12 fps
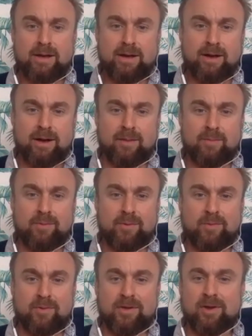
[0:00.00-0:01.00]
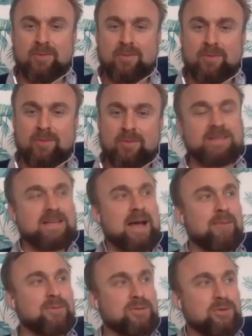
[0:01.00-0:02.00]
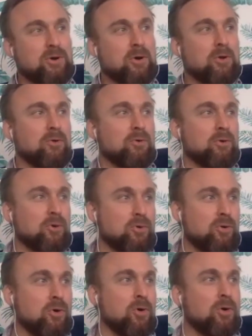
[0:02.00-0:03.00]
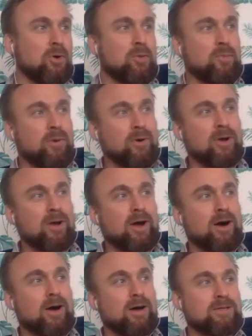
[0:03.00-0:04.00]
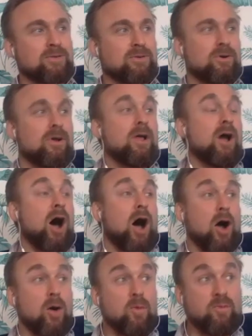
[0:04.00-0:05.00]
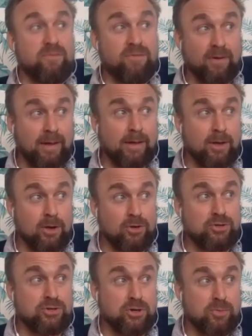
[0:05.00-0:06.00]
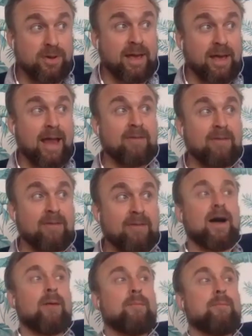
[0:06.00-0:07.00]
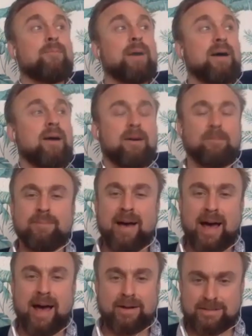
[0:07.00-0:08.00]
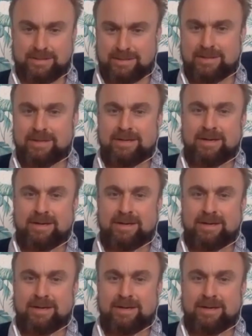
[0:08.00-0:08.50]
But you know, whether it's Amazon or Google or podcasts or hopefully YouTube again, if they unban us.